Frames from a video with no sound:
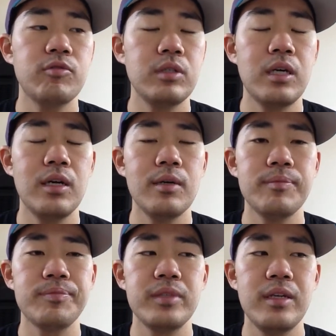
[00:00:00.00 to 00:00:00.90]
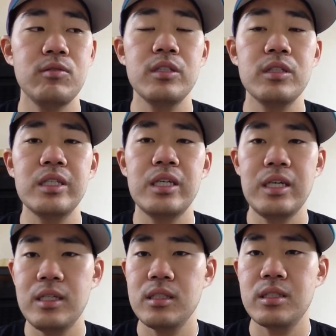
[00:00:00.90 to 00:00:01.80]
It
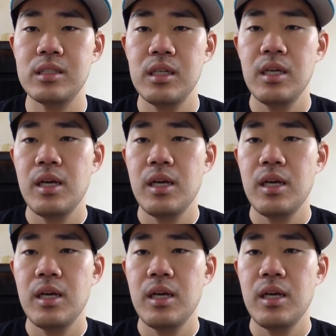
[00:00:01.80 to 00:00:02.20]
literally is